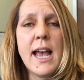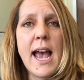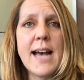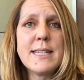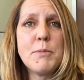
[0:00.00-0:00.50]

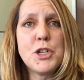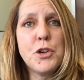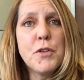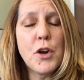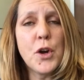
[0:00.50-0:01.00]
As I'm sure
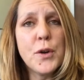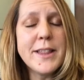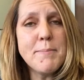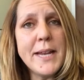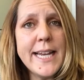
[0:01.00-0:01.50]
you've heard
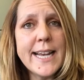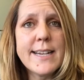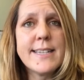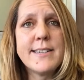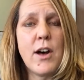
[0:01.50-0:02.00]
in the media,
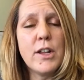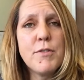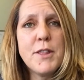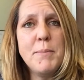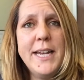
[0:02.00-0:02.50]
because it's all
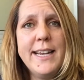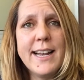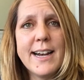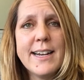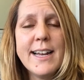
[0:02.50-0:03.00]
over the
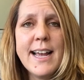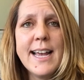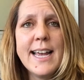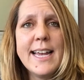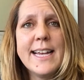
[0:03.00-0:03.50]
media,
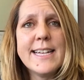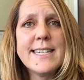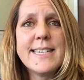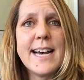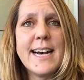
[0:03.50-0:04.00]

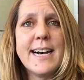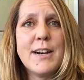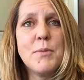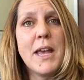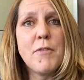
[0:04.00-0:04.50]
is
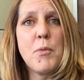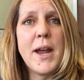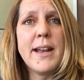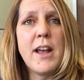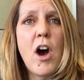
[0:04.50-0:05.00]
we have a
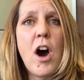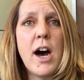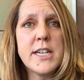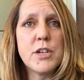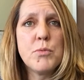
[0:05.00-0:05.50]
red
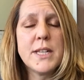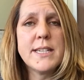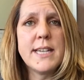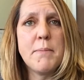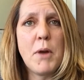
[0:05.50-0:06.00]
hot real
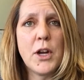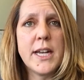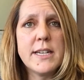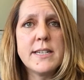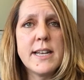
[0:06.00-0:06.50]
estate
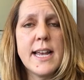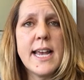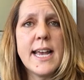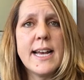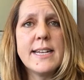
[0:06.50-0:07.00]
market,
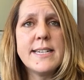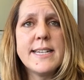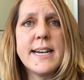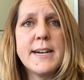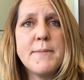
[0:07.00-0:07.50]

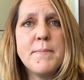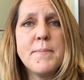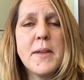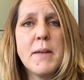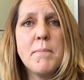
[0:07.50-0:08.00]

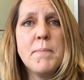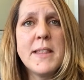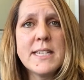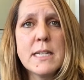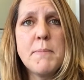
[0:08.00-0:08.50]
and
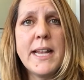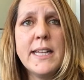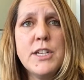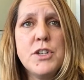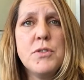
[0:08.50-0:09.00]
this is
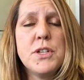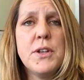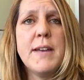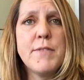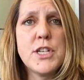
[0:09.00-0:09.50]
mainly due to
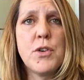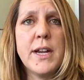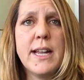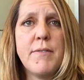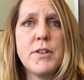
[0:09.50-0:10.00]

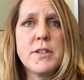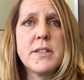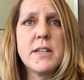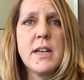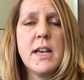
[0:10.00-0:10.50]
inventory
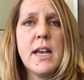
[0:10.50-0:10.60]
levels.